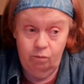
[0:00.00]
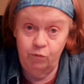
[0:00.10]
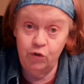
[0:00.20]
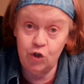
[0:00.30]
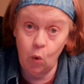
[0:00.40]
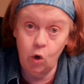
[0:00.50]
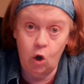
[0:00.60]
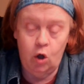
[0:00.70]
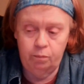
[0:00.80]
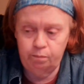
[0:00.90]

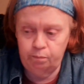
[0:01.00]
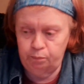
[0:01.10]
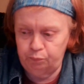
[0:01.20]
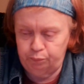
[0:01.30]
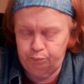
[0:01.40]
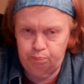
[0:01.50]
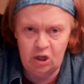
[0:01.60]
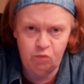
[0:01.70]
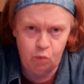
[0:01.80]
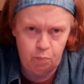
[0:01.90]
so-called
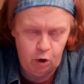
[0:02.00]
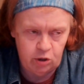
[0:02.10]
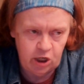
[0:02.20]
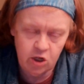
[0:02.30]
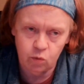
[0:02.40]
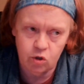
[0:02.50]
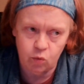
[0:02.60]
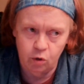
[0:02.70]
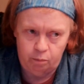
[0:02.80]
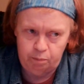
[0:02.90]
peaceful protests, which
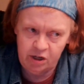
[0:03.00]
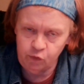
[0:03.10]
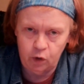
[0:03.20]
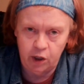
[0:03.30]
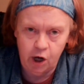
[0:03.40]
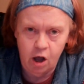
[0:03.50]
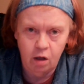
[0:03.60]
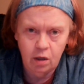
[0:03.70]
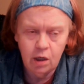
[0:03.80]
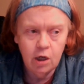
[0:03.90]
weren't peaceful at
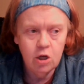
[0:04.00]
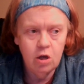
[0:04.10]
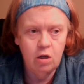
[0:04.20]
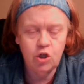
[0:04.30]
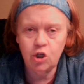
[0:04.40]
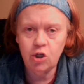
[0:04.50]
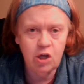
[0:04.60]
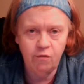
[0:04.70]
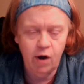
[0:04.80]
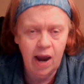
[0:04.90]
all, should
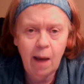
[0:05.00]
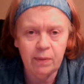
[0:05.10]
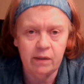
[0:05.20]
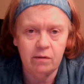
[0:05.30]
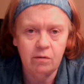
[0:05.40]
never happen.